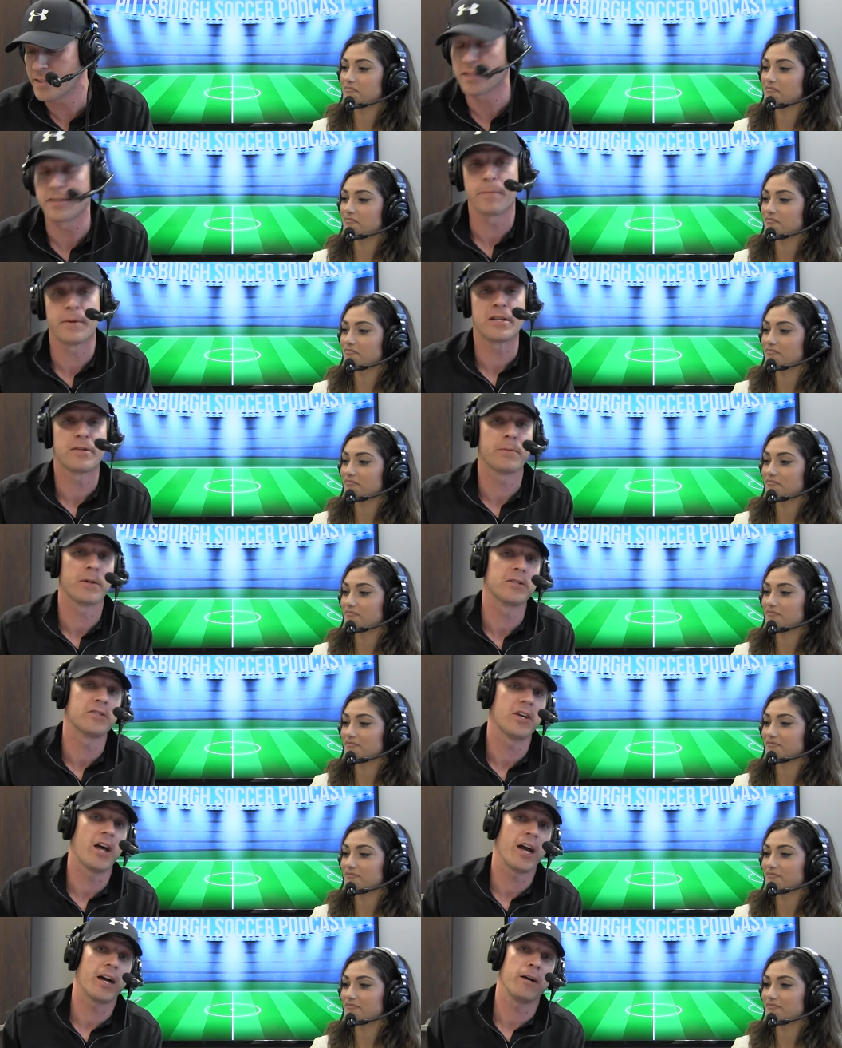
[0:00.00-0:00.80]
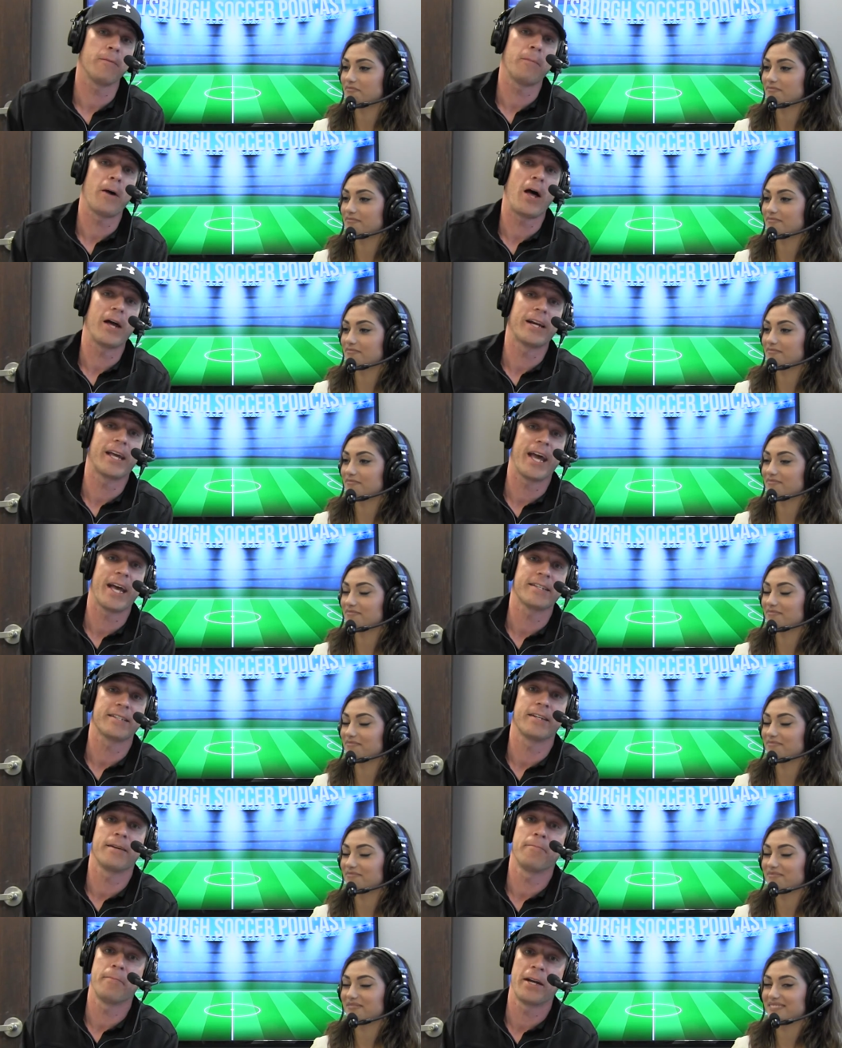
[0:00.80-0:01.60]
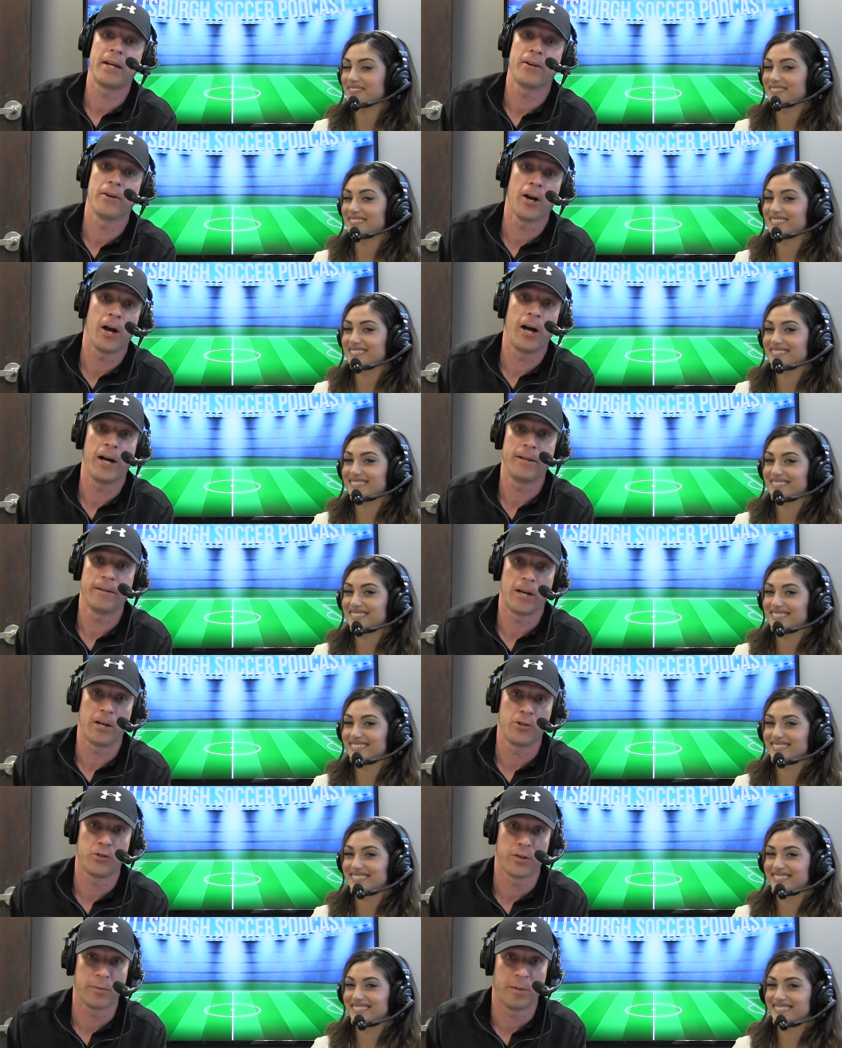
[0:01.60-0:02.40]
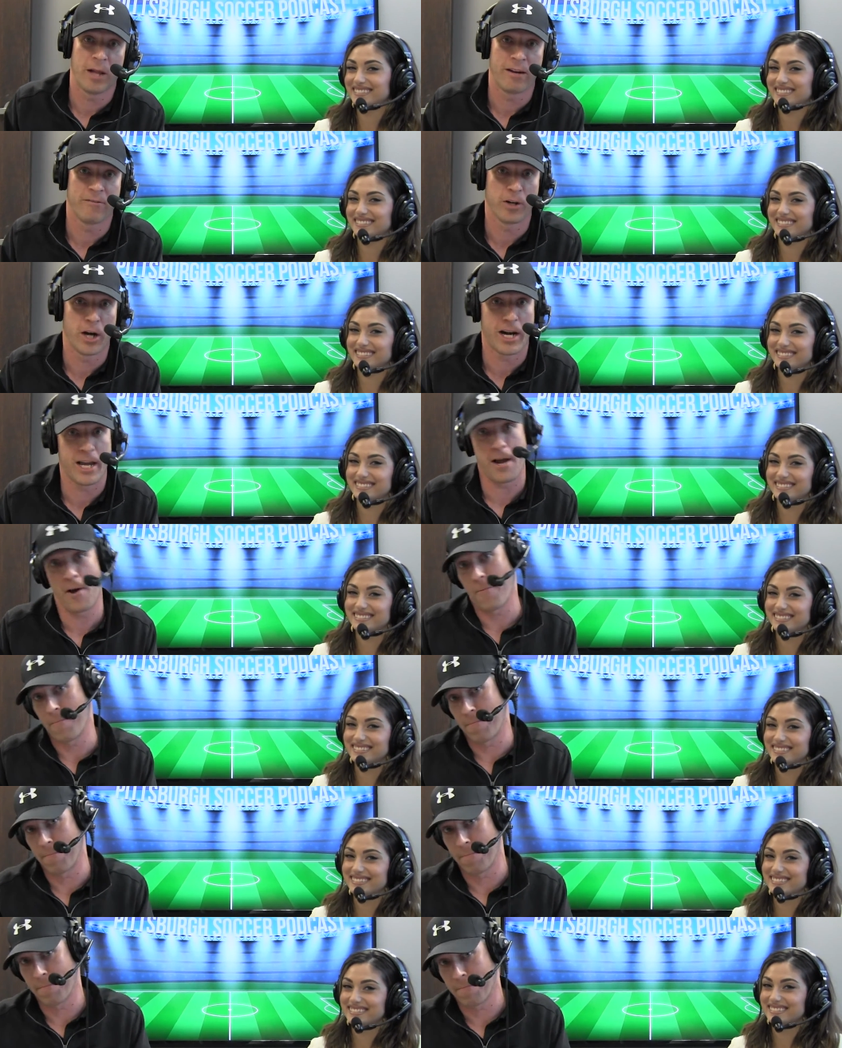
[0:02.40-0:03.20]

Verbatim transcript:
Speaker 1: is the Pittsburgh Soccer Podcast. I'm Mike Grau on Trib Live Radio.